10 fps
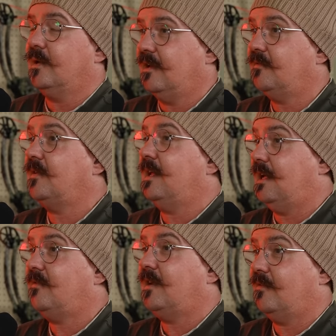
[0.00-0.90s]
if it
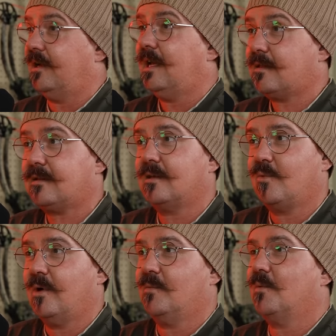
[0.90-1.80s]
if it ever gets to the
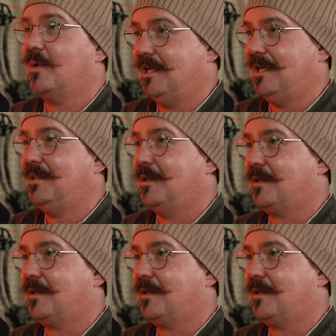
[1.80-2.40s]
point where we need the